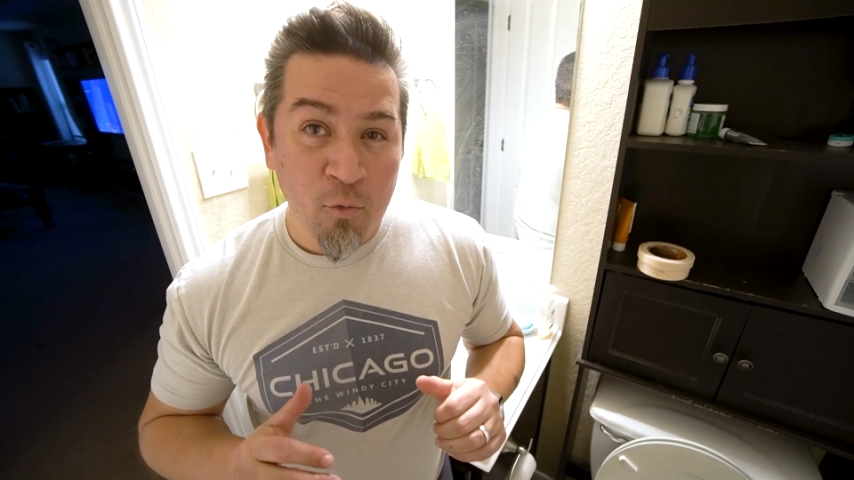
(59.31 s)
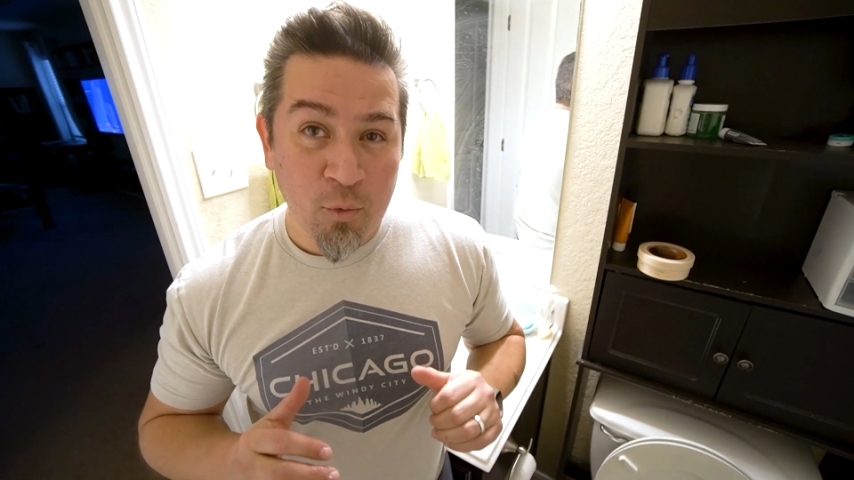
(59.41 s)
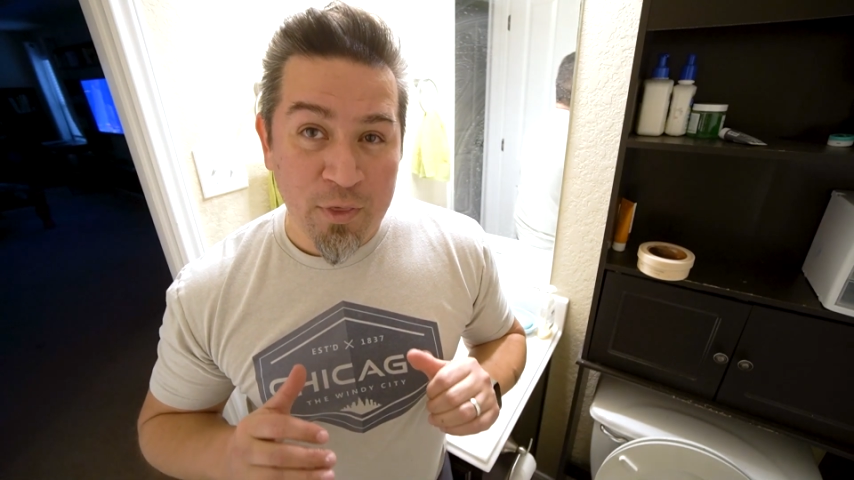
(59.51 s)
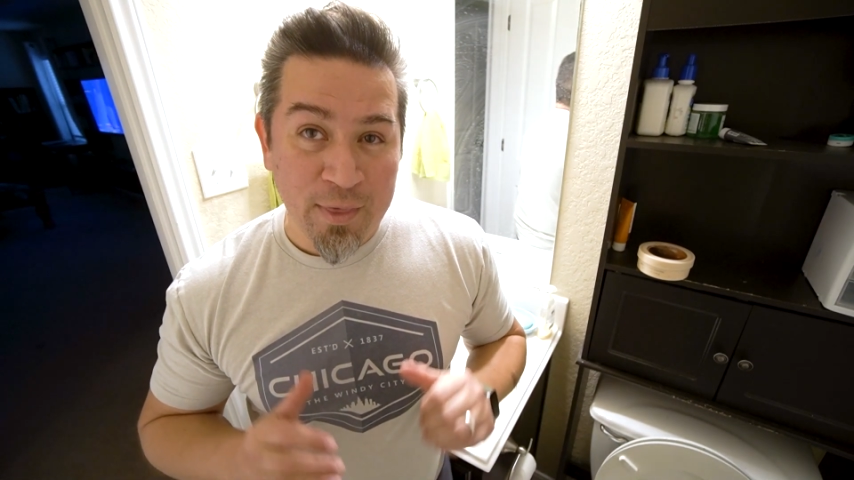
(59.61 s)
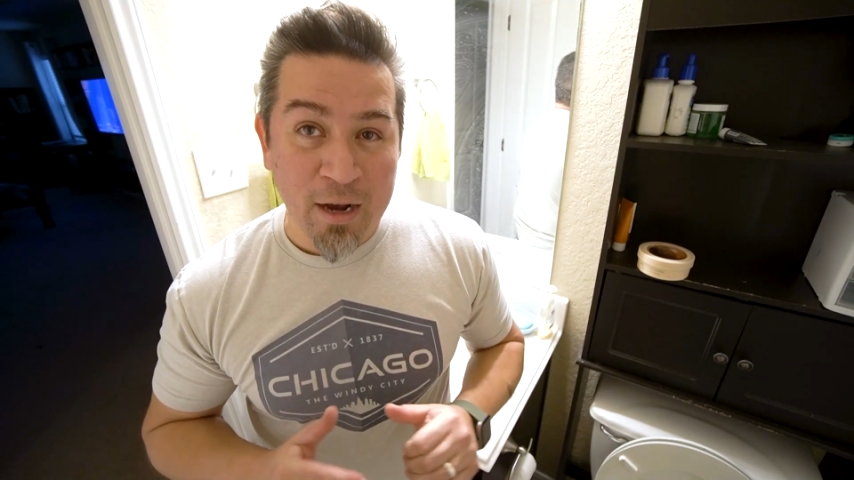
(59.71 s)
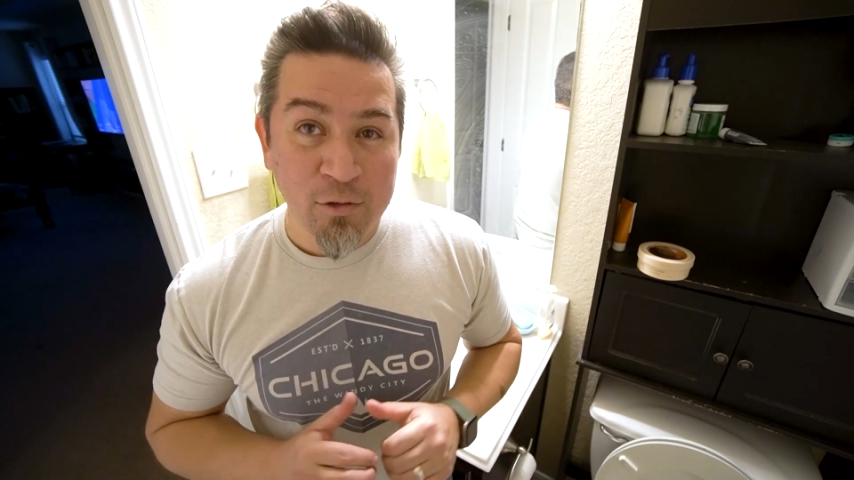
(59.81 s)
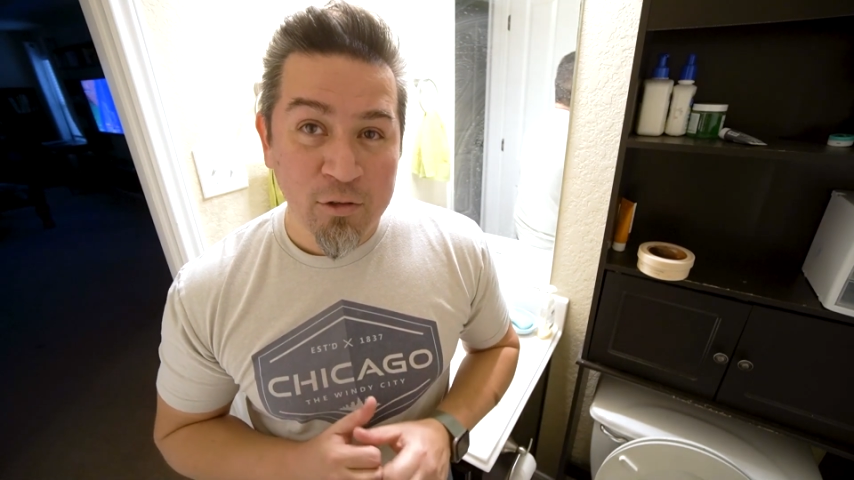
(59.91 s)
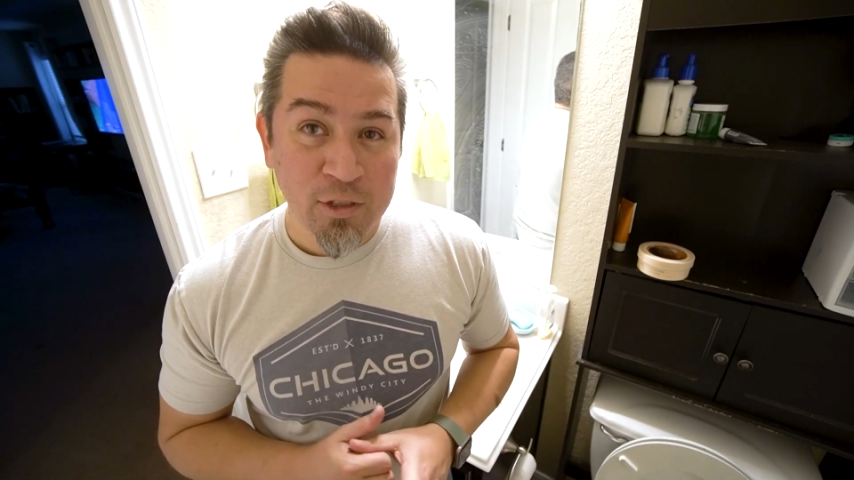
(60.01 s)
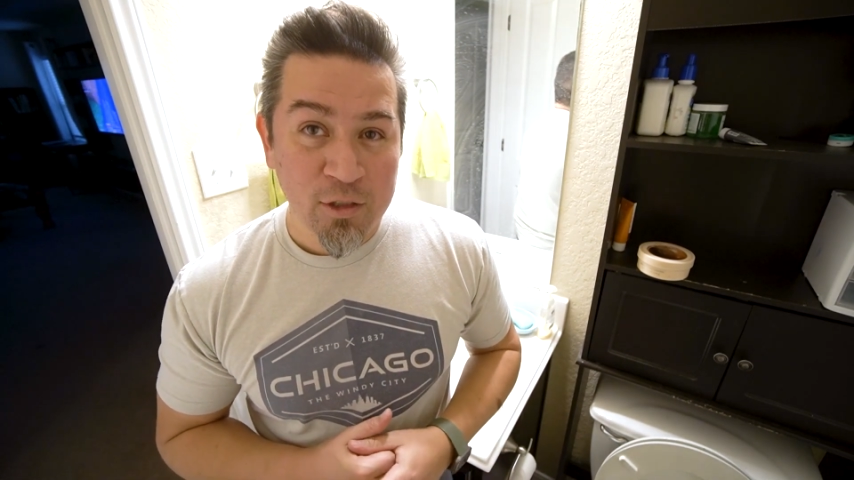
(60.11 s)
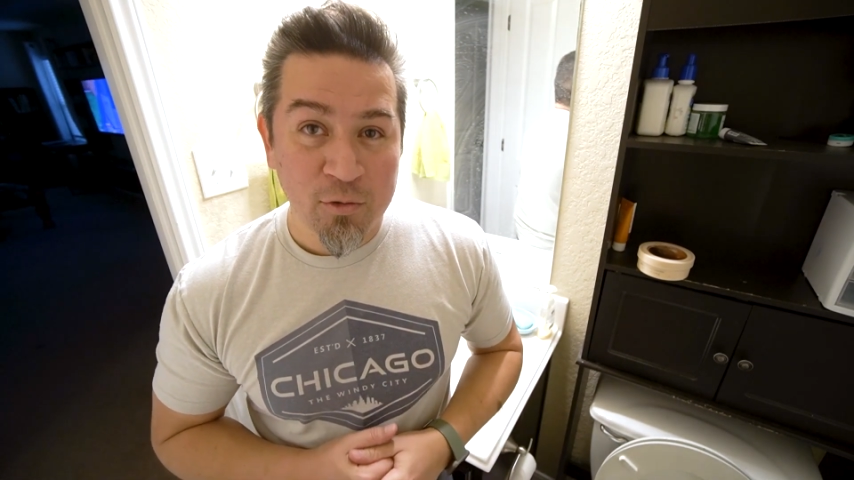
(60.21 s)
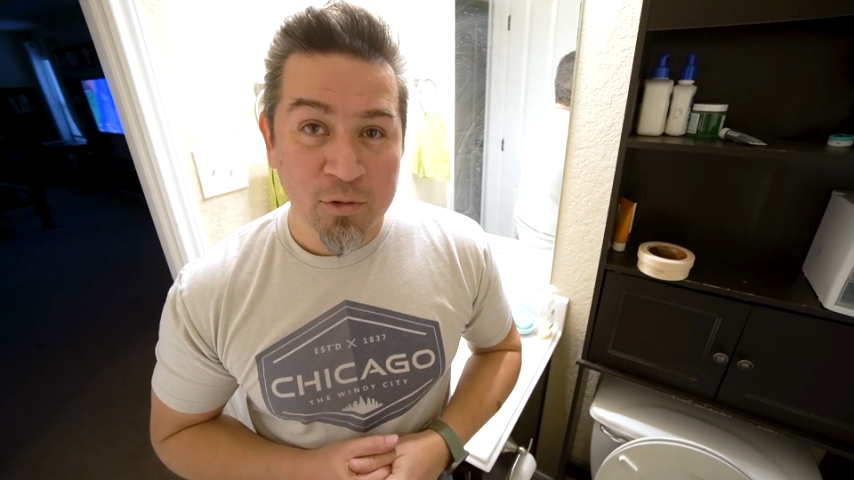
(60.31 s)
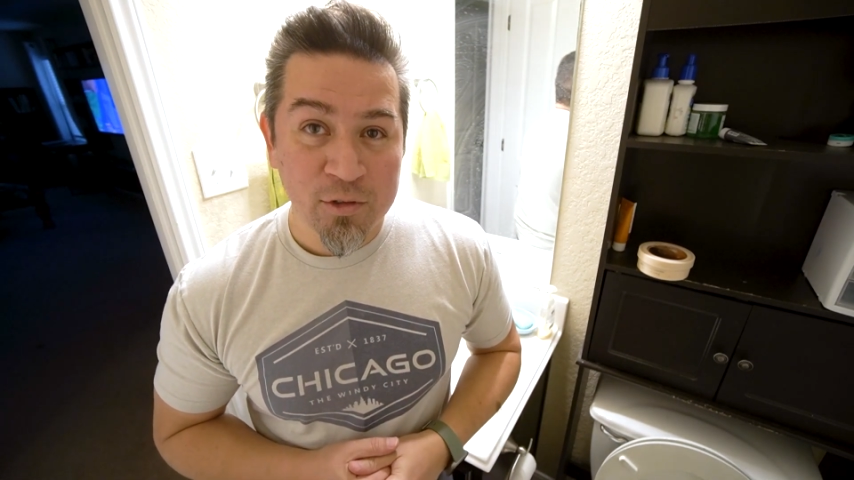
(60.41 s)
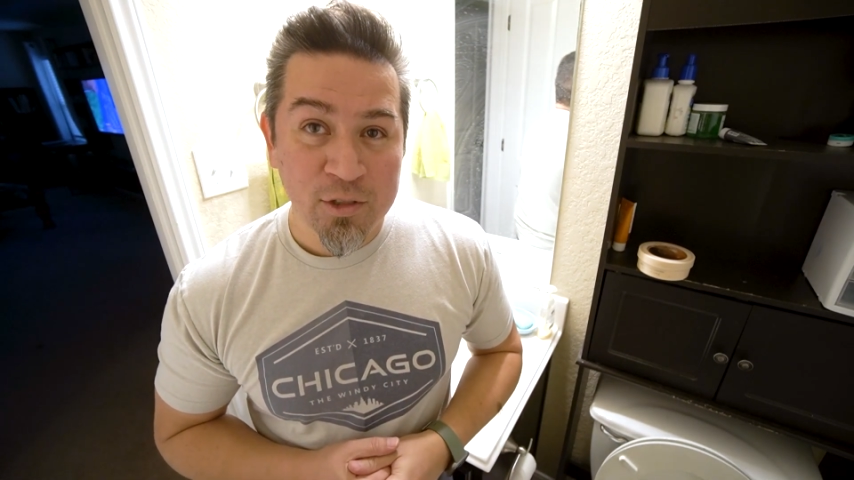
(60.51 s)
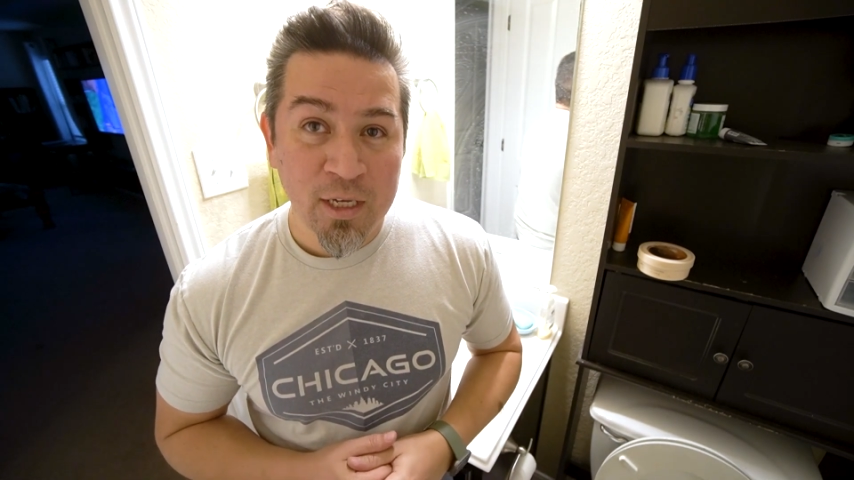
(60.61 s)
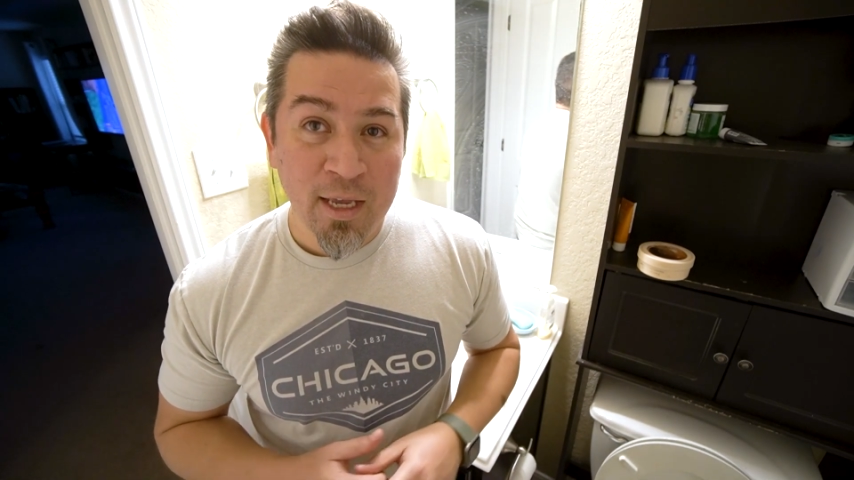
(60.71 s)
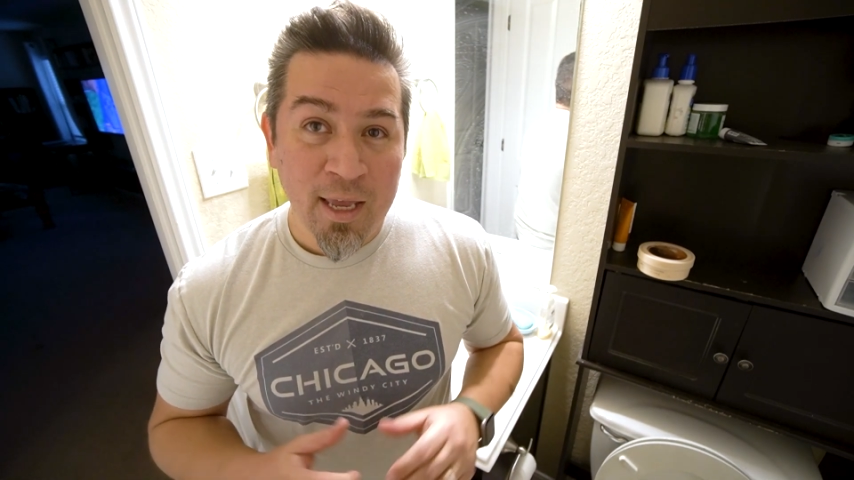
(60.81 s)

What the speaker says: without using tools